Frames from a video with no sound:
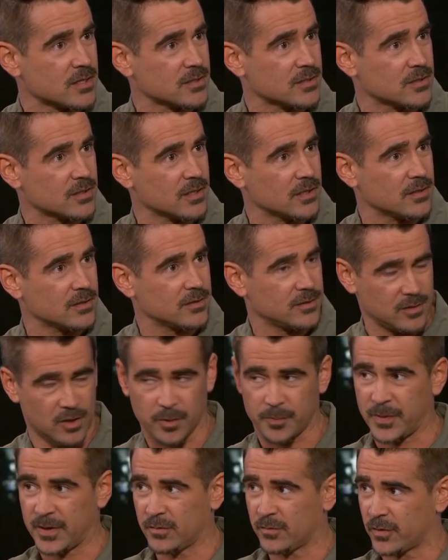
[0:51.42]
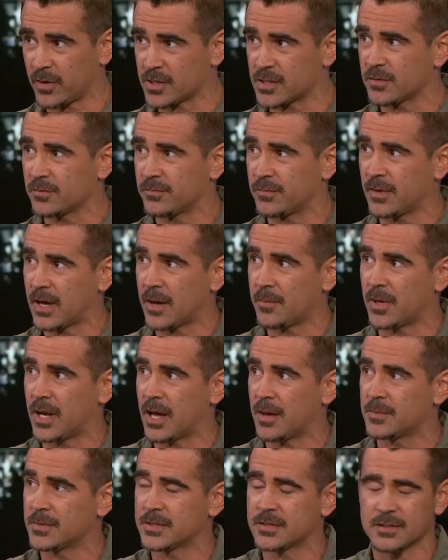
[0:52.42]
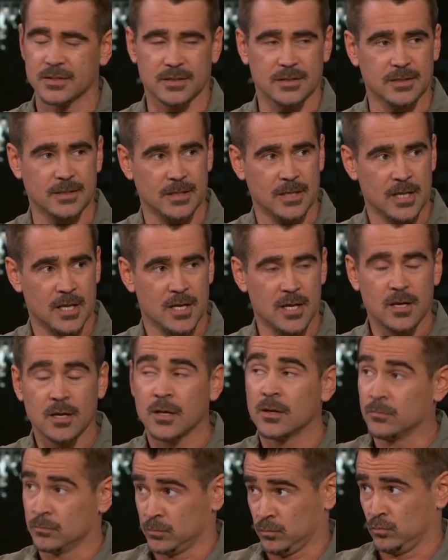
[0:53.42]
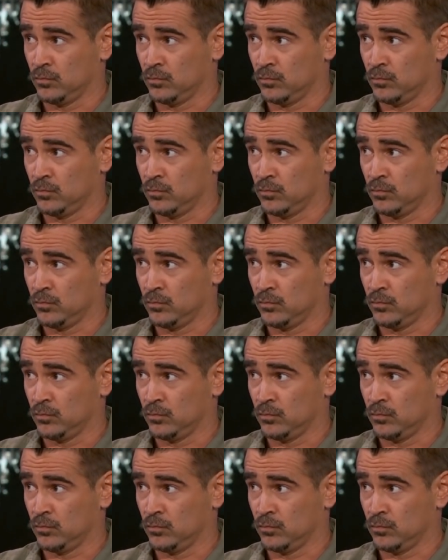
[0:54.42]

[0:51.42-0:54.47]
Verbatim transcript: are? they of course. the European version of M and M's. Yeah.